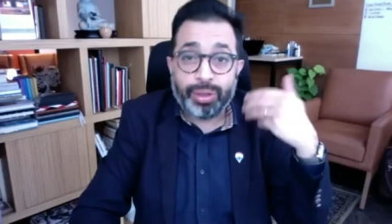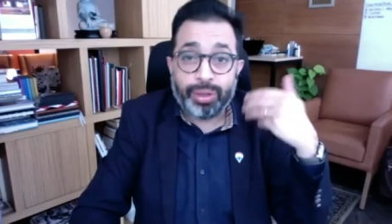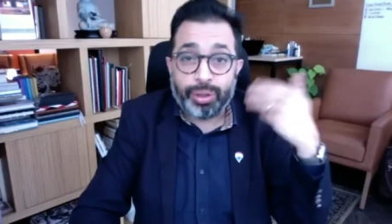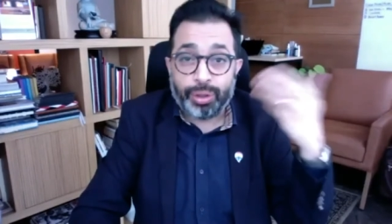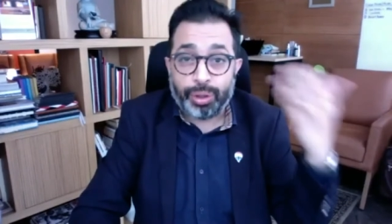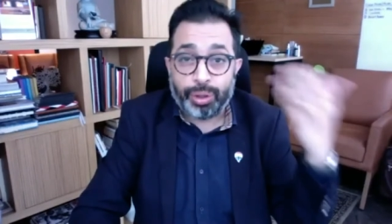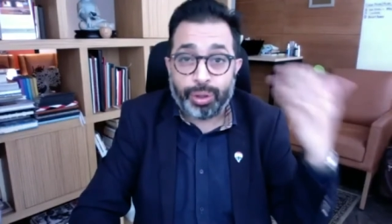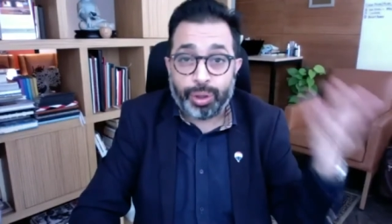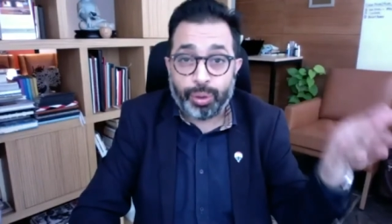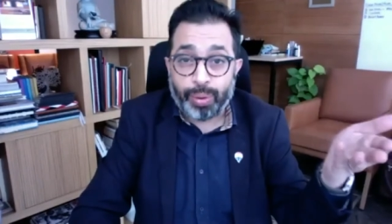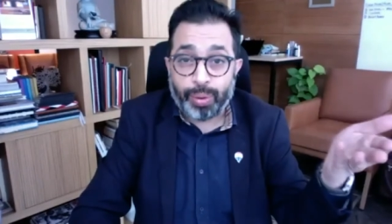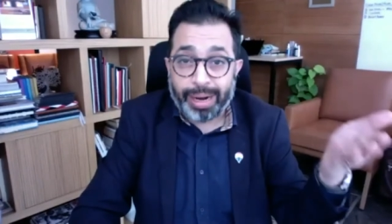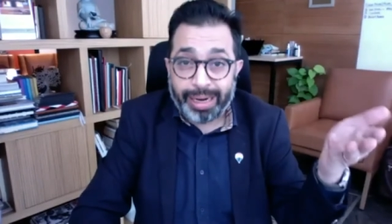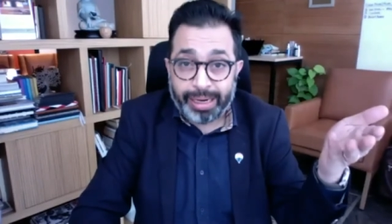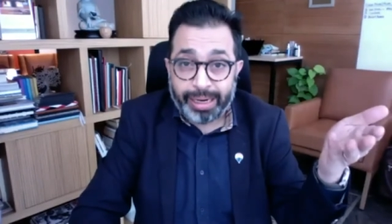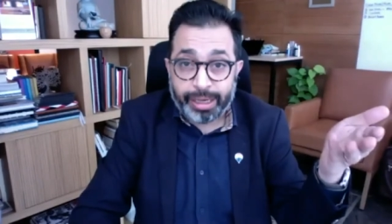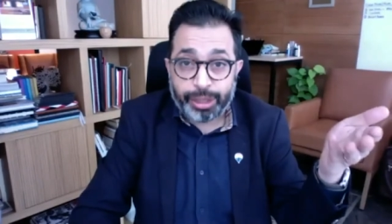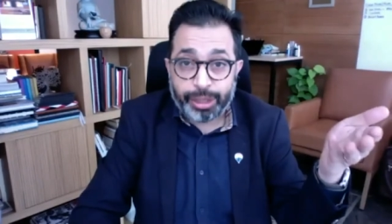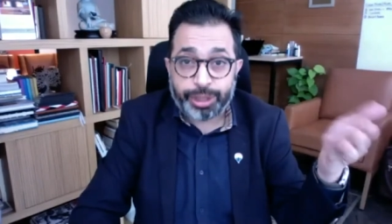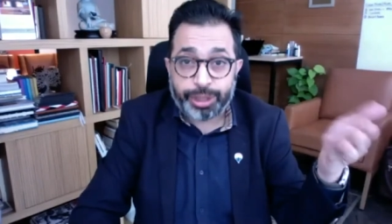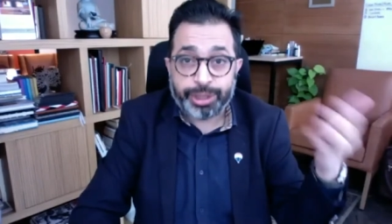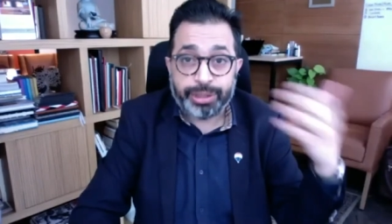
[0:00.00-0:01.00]
new
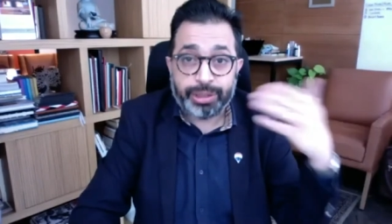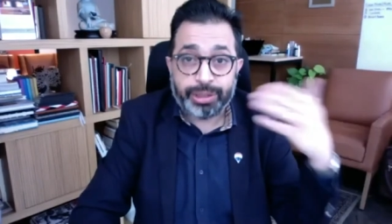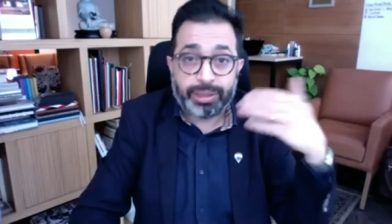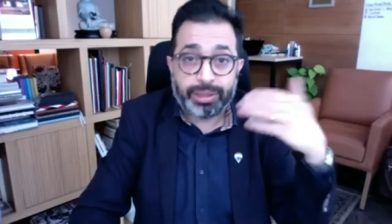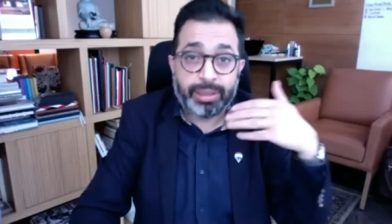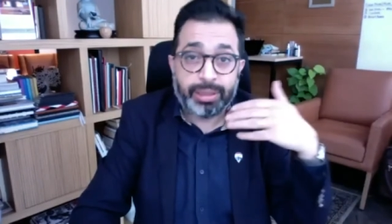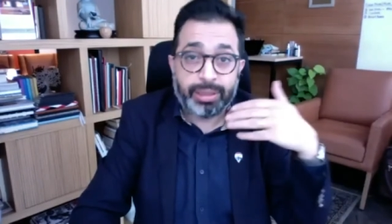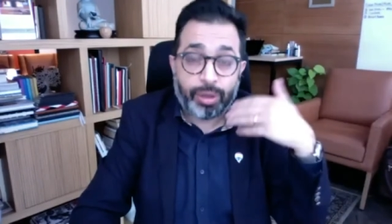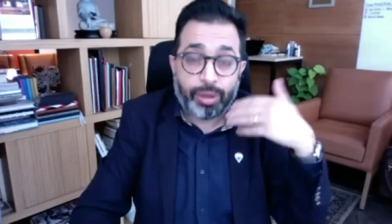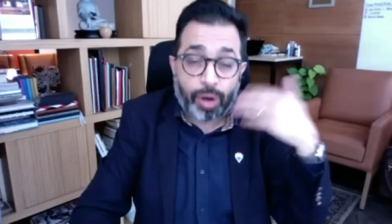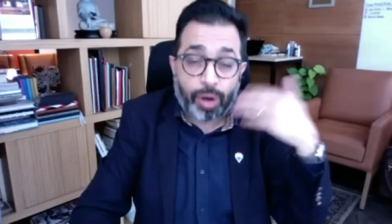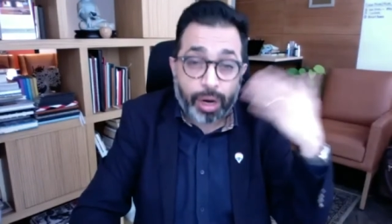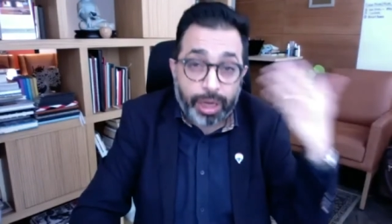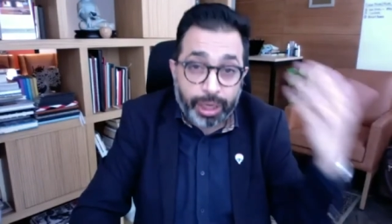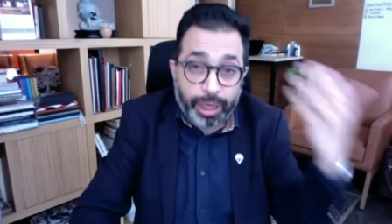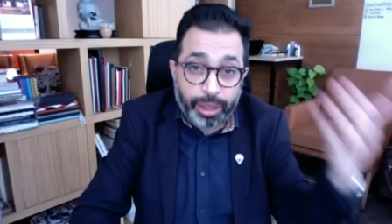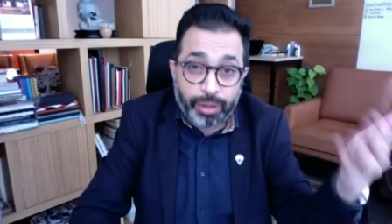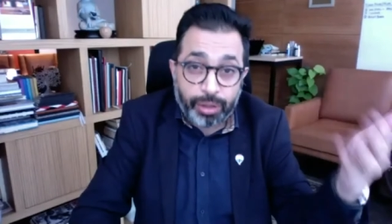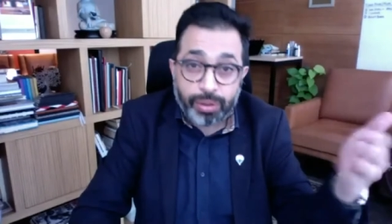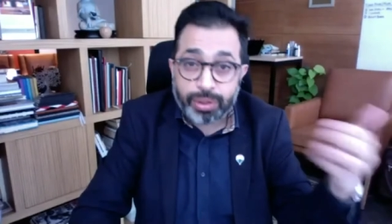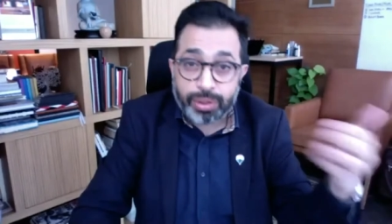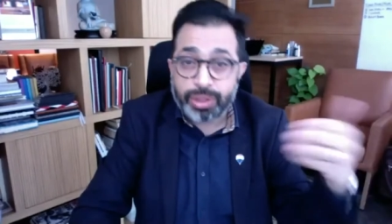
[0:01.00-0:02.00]
ideations
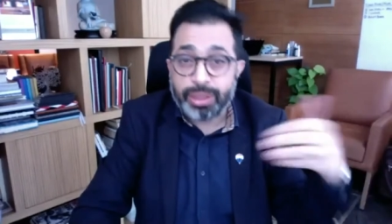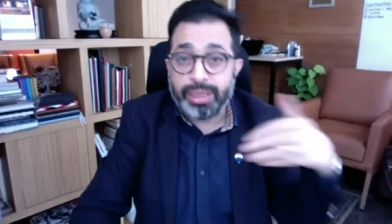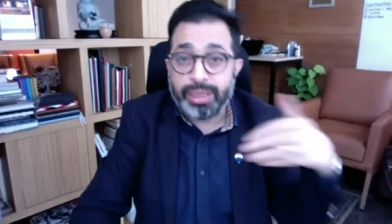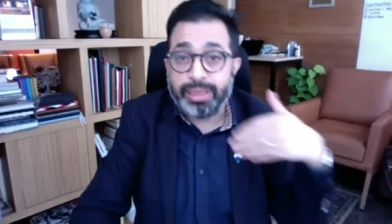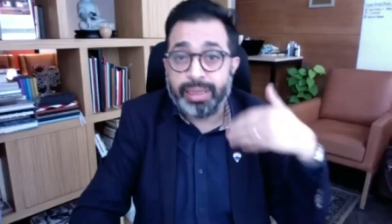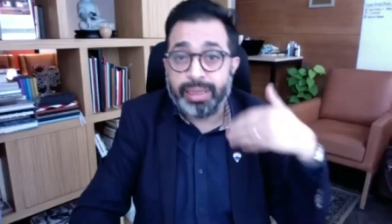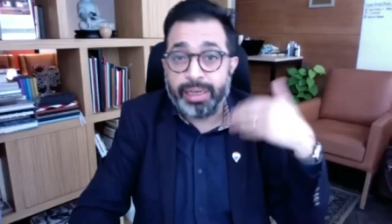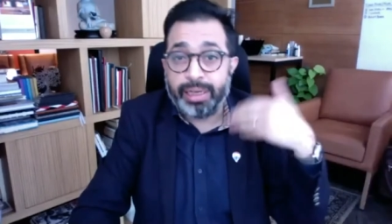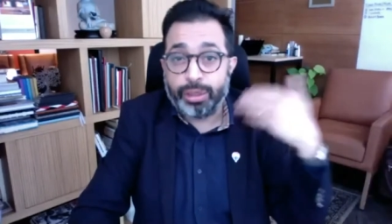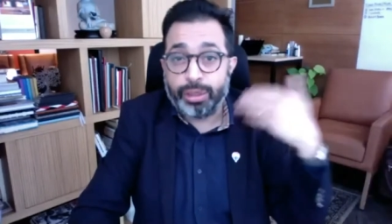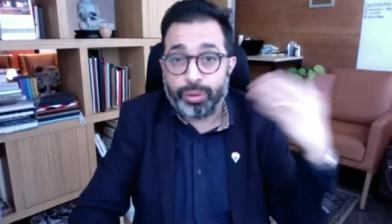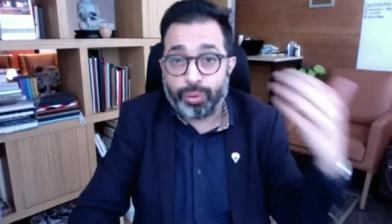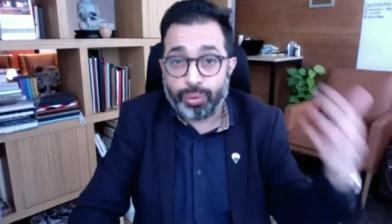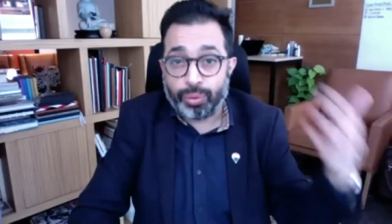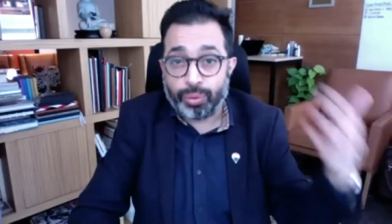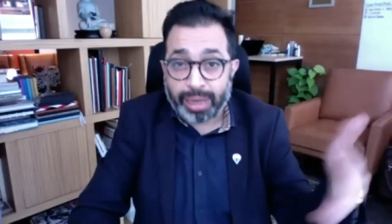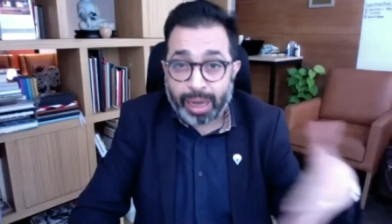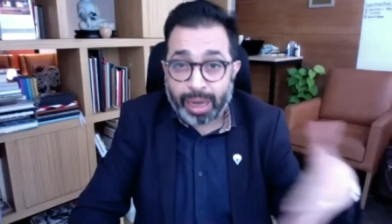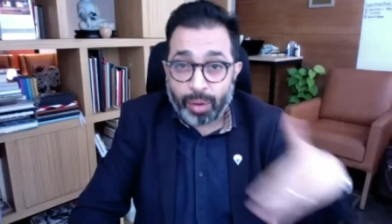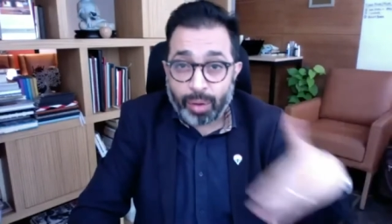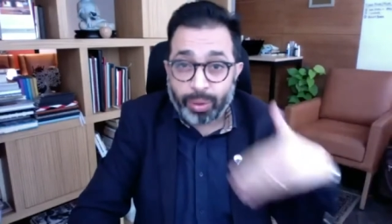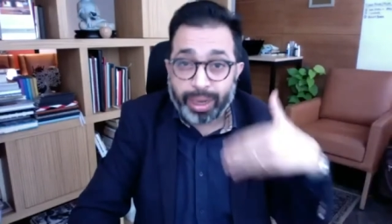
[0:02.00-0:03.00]
continuously think through
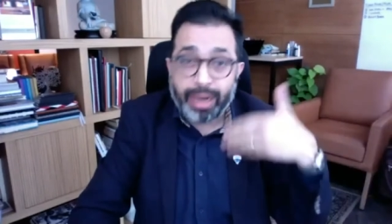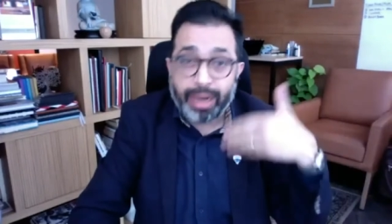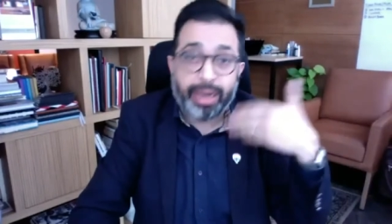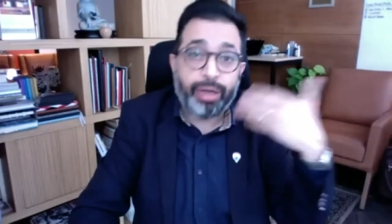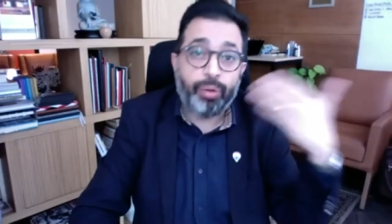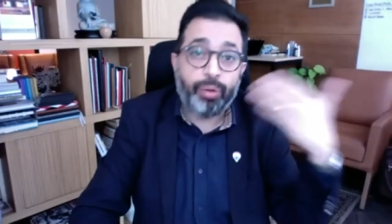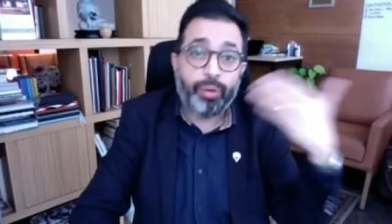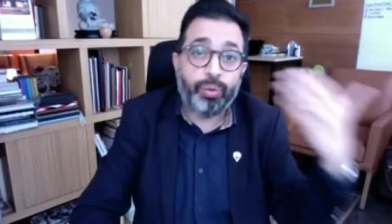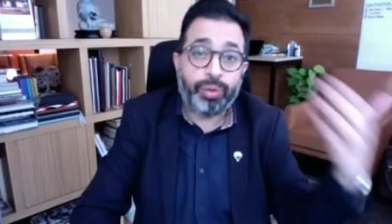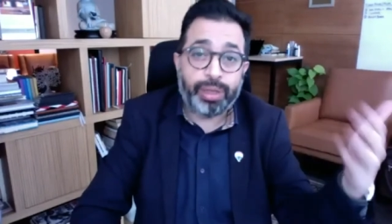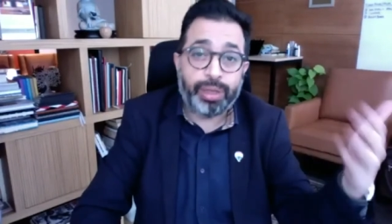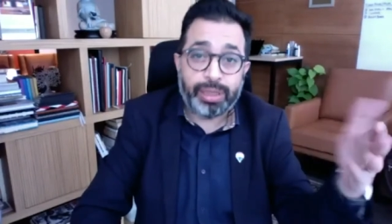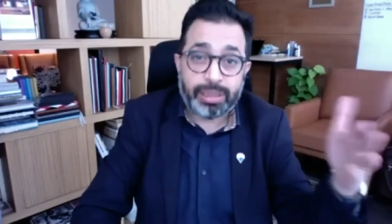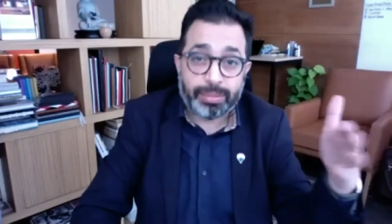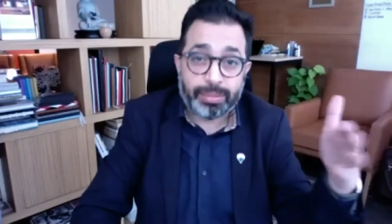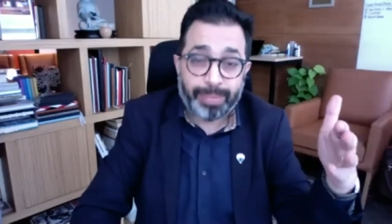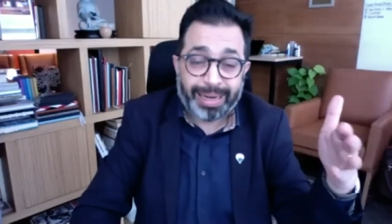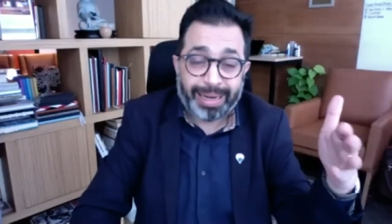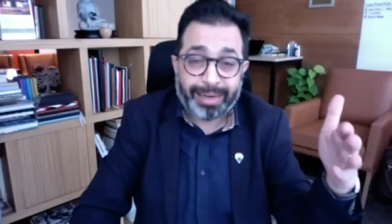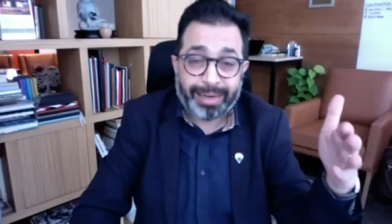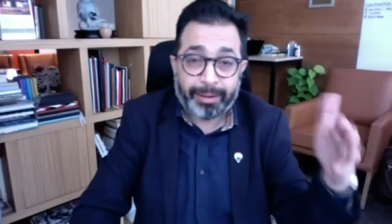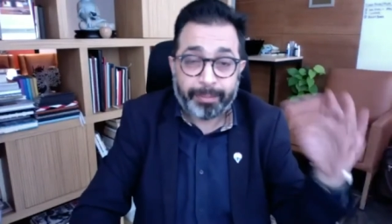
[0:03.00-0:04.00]
that how can i do things better